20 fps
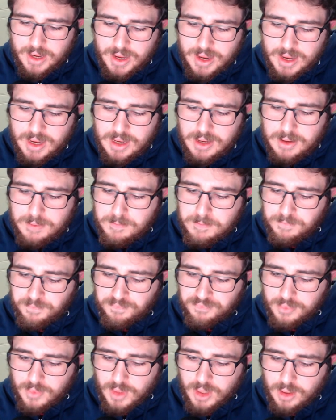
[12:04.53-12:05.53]
a
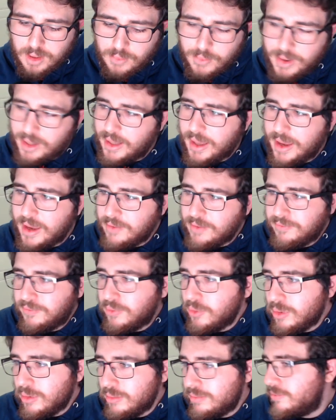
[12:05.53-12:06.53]

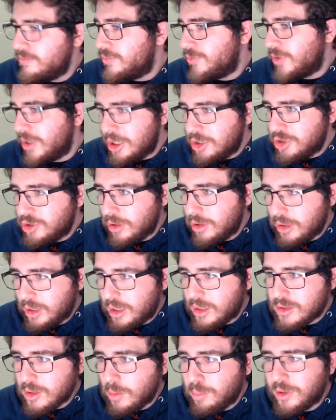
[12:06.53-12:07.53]
full traditional
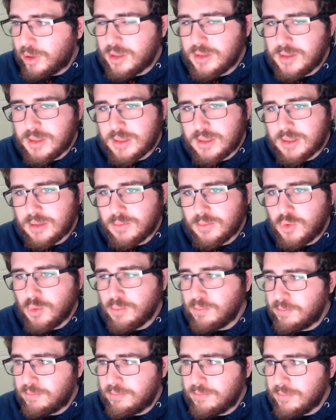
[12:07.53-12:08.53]
Linux operating system
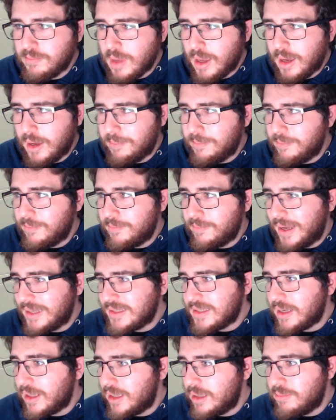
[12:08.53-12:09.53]
to
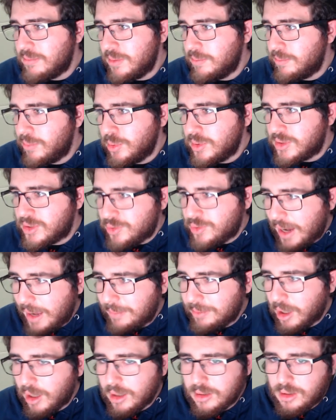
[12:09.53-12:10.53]
basically be
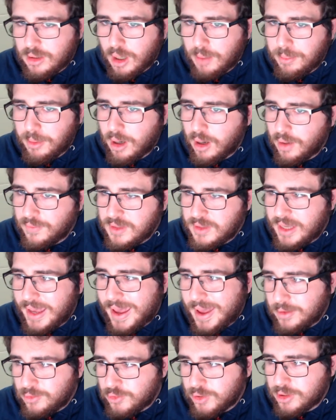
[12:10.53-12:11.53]
bootstrapped on top of the
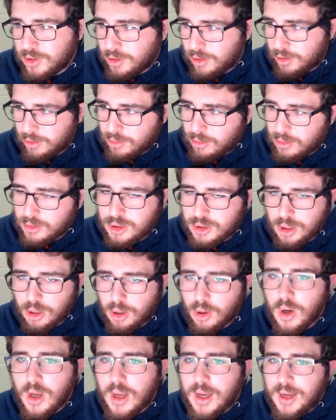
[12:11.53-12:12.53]
Android kernel.
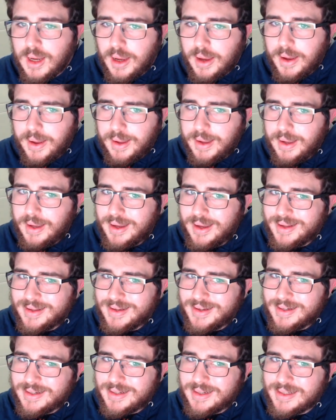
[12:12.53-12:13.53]
So
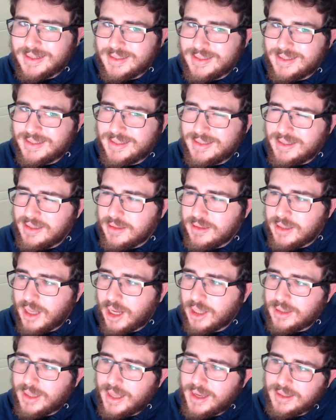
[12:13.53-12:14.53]
it's still
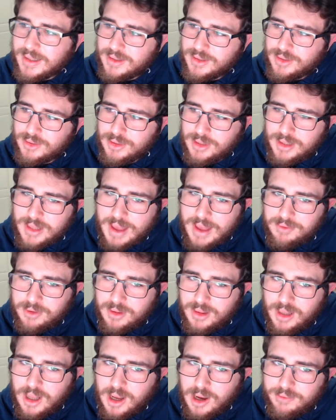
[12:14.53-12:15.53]
not like to the
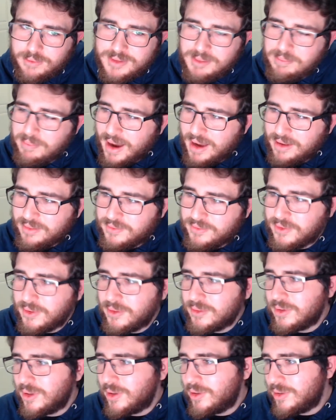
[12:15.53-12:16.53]
level of the
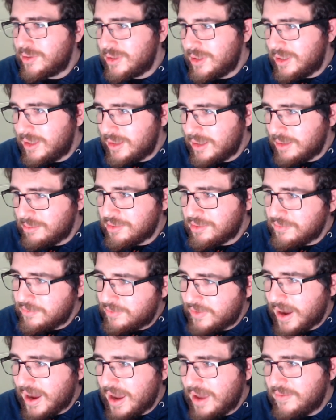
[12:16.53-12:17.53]
PinePhone or the Librem
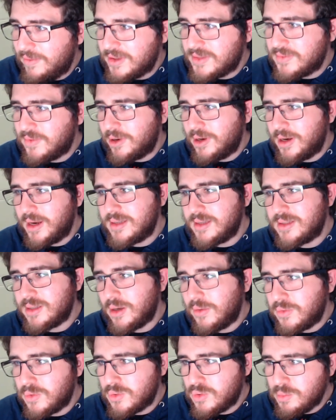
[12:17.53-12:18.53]
5 as far as
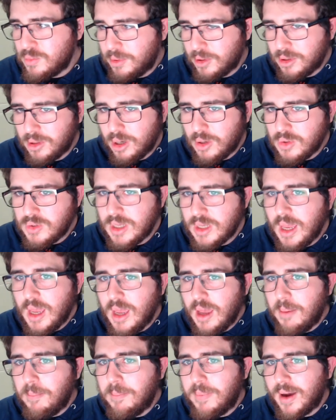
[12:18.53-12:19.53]
software support goes,
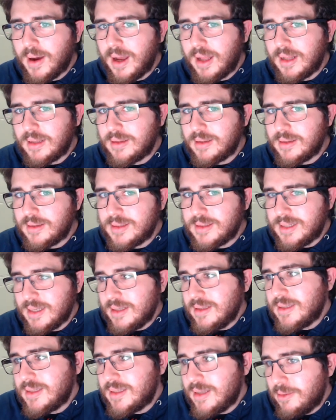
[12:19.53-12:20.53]
but
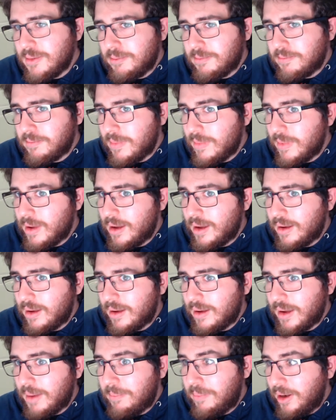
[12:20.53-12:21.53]
since they're
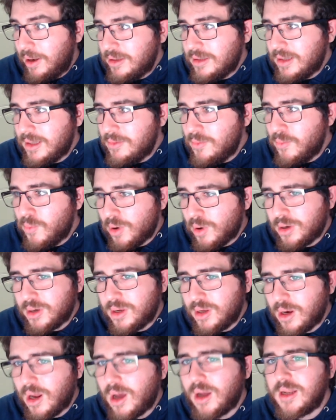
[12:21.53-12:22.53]
apparently
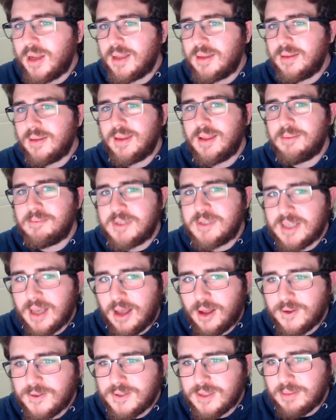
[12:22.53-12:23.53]
working on it
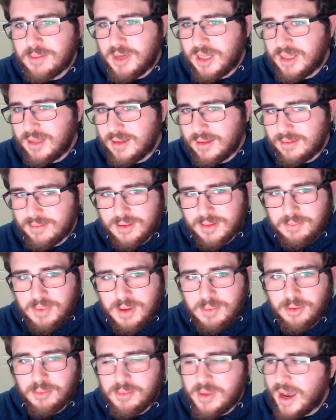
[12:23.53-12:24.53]
themselves, the
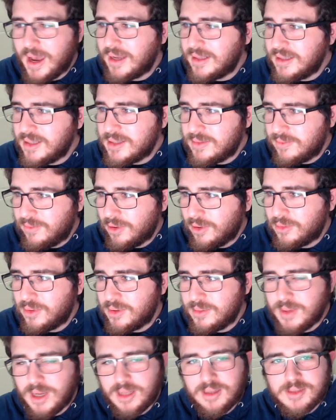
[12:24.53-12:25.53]
people behind this
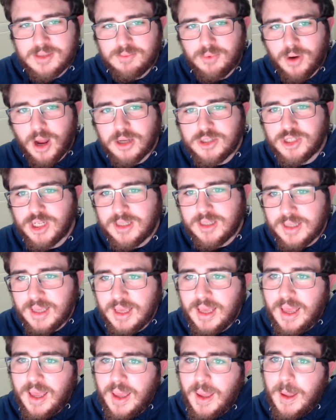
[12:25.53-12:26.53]
project,
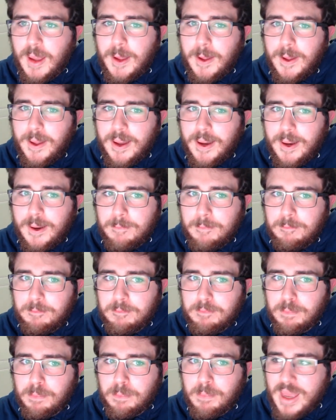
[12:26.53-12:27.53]

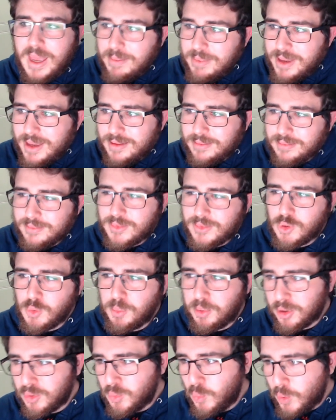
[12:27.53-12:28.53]
maybe
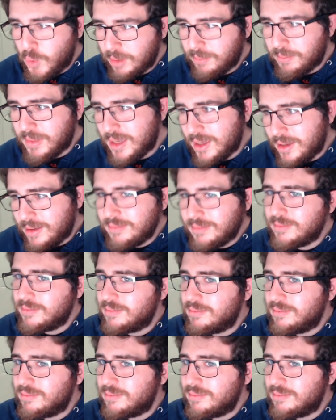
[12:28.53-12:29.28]
support will be